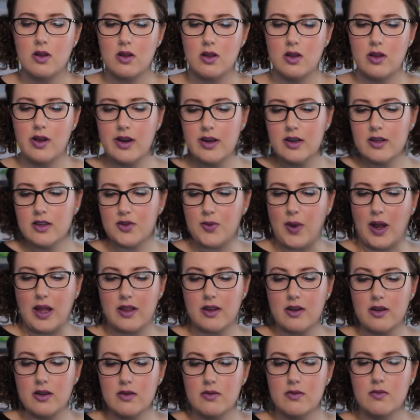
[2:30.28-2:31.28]
Laura Ingalls
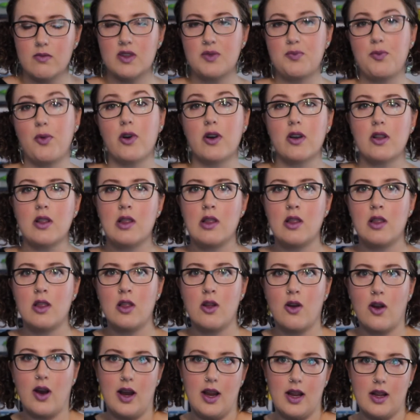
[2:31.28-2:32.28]
Wilder was born
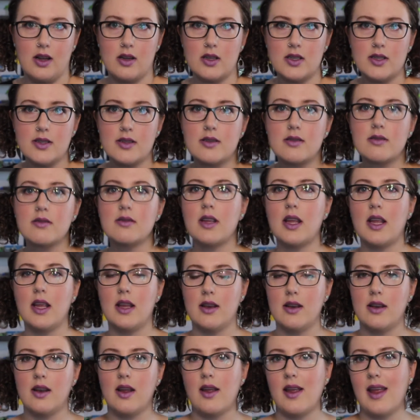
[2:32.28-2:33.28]
Laura Ingalls
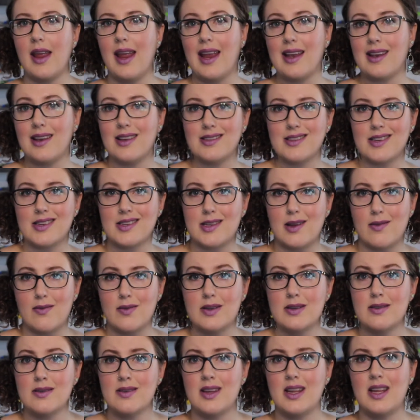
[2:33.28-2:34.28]
in
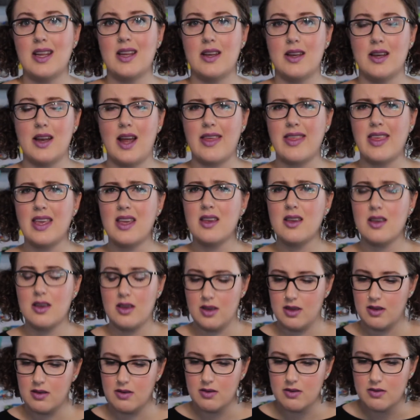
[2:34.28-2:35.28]
1867 in, I think
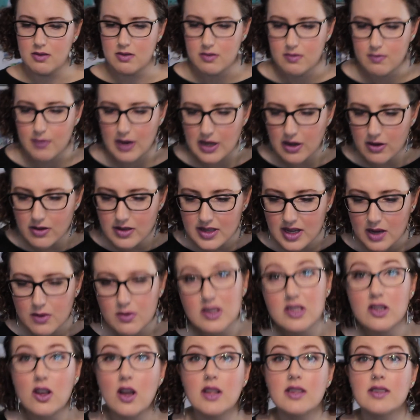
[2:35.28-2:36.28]
my notes say
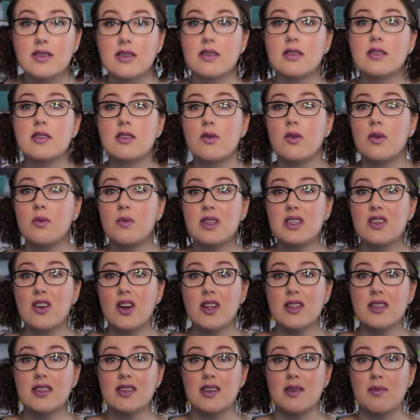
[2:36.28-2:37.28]
Wisconsin, so in
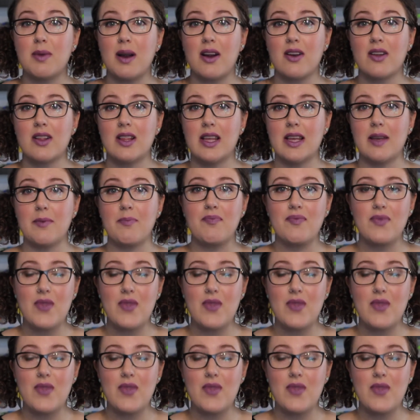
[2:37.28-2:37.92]
Wisconsin apparently.